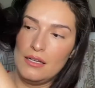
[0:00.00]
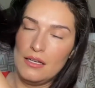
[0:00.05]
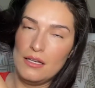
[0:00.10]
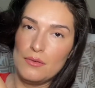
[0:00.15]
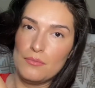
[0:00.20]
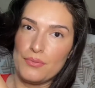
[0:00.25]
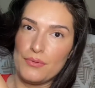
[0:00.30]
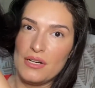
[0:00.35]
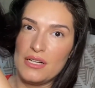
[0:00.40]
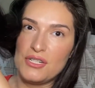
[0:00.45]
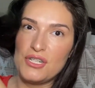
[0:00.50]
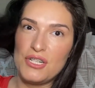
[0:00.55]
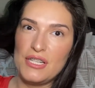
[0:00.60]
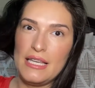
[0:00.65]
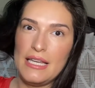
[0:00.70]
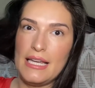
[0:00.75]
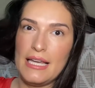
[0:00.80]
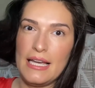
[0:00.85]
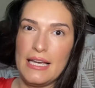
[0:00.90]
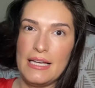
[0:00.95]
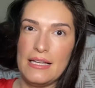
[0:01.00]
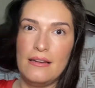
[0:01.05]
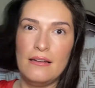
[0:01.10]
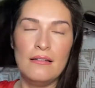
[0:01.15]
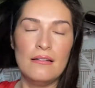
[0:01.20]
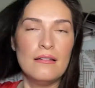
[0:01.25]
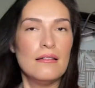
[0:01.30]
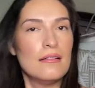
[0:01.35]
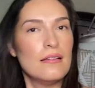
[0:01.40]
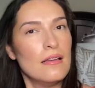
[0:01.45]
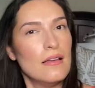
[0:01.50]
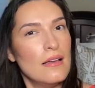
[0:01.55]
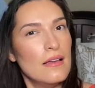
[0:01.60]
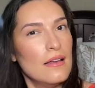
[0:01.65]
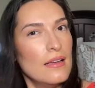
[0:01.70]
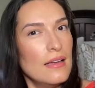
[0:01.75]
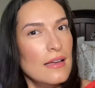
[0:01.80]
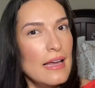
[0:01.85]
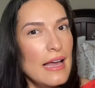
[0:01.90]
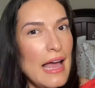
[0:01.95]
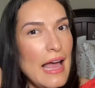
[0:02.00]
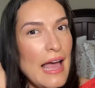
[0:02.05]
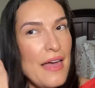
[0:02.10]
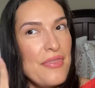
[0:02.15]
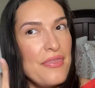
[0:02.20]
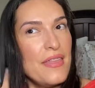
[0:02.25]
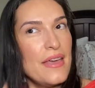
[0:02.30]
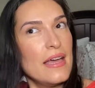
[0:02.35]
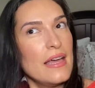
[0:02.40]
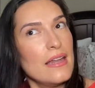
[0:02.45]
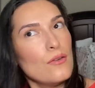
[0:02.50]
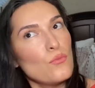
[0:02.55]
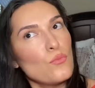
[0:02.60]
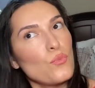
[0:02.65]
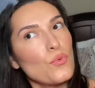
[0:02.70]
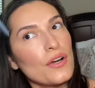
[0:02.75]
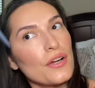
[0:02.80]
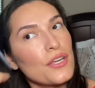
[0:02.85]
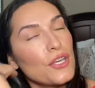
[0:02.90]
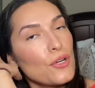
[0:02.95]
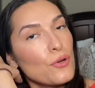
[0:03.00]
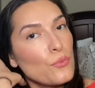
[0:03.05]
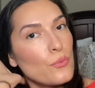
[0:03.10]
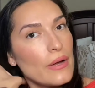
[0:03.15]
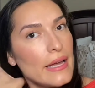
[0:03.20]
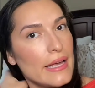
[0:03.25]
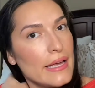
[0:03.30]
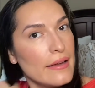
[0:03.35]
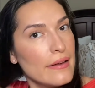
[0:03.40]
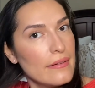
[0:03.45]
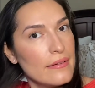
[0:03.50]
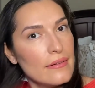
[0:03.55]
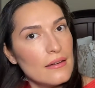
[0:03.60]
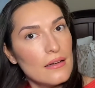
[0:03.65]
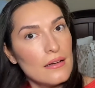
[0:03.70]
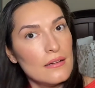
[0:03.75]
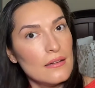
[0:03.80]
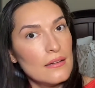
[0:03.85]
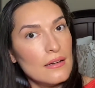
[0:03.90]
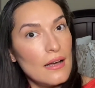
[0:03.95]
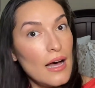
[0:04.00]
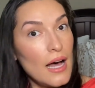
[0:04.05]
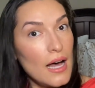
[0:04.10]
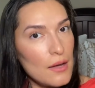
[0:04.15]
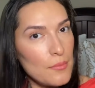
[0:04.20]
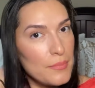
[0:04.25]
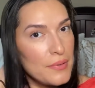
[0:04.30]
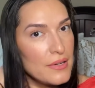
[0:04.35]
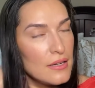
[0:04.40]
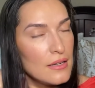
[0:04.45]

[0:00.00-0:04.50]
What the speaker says: brush the end, and then work your way up.